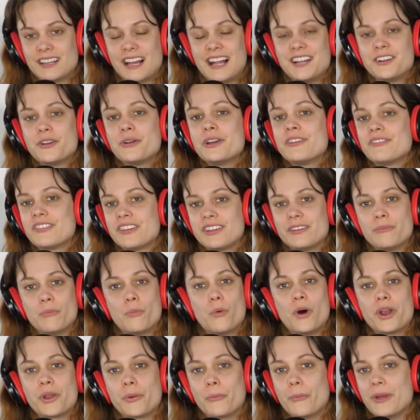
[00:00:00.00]
I don't even
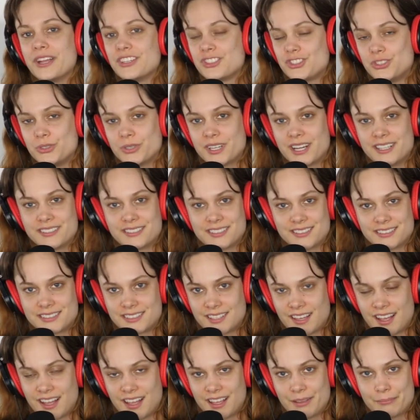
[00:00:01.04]
want to waste you guys'
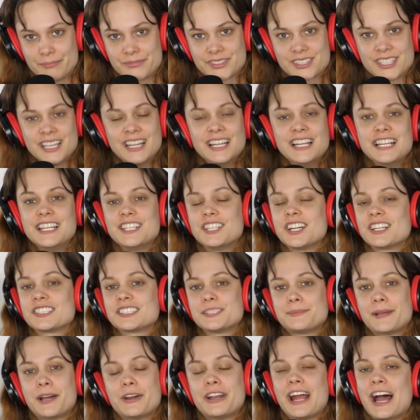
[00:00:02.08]
times. He
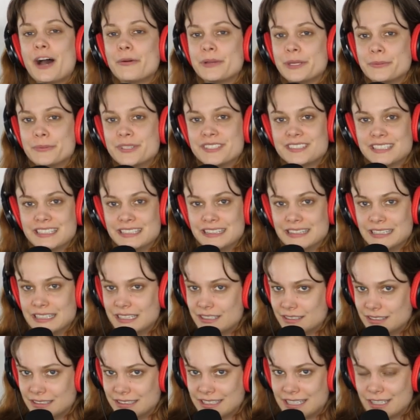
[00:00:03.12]
talks about how he was in
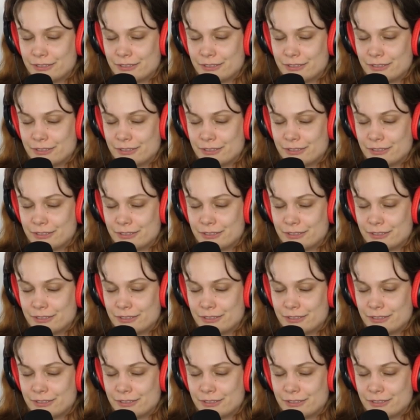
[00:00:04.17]
Little